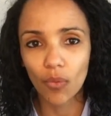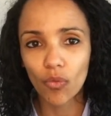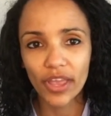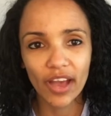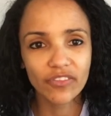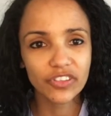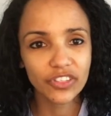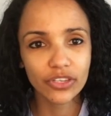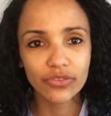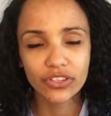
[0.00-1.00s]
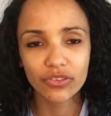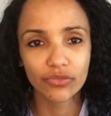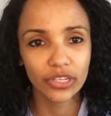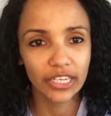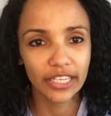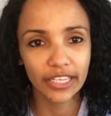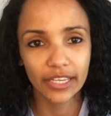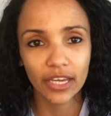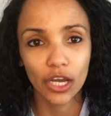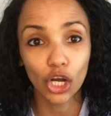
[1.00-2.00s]
We have a series of
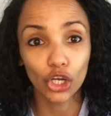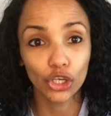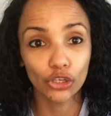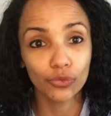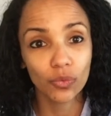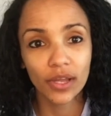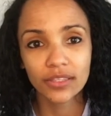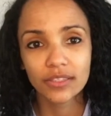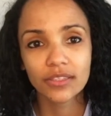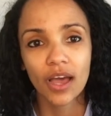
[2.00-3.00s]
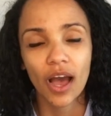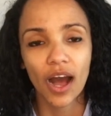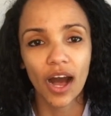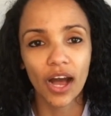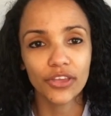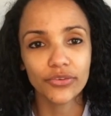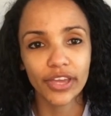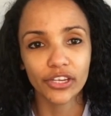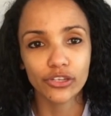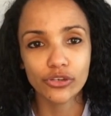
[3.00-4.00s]
really good ones. You
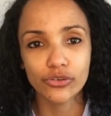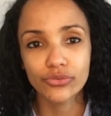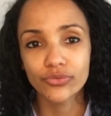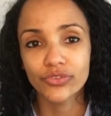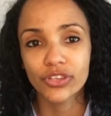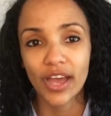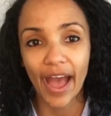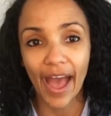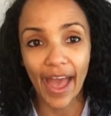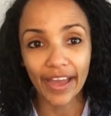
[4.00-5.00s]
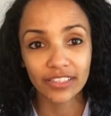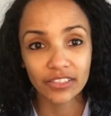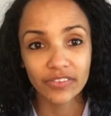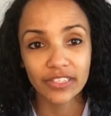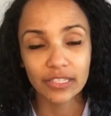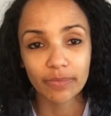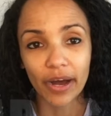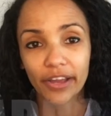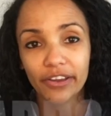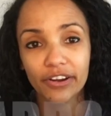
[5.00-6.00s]
can use Active
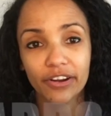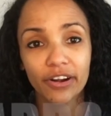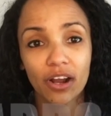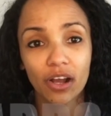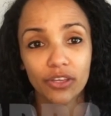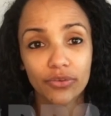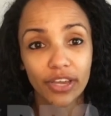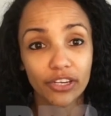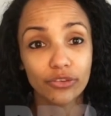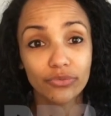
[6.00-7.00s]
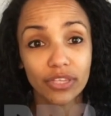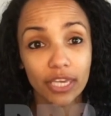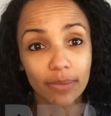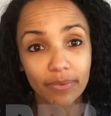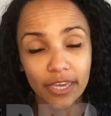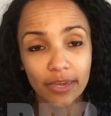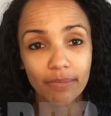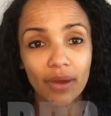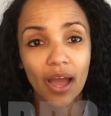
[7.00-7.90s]
Inspire, you can use eBeam,